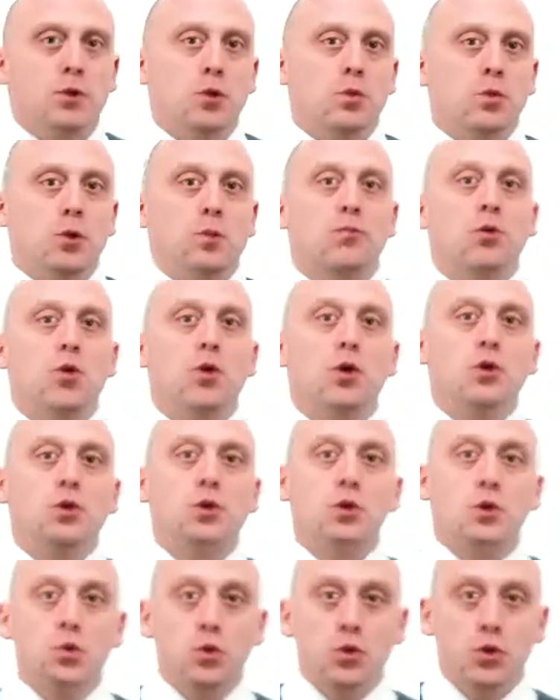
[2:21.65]
who report
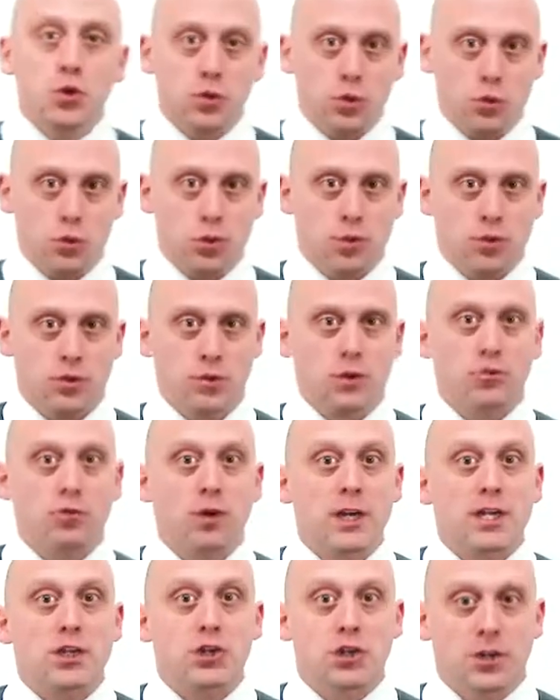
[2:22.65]
to you the
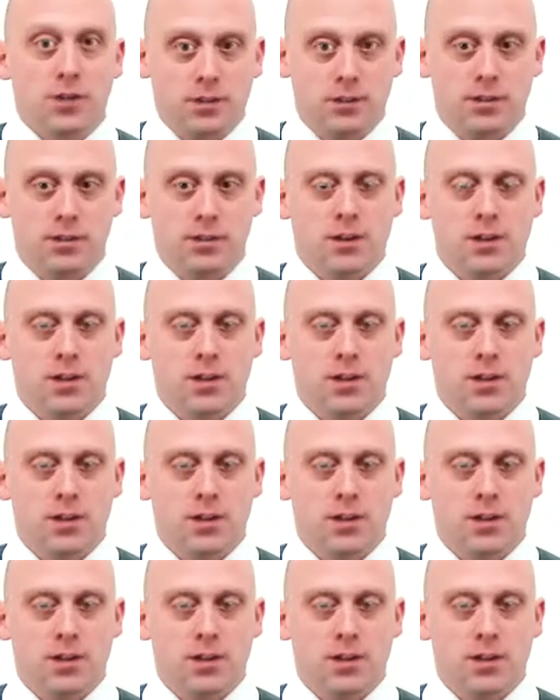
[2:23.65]
duration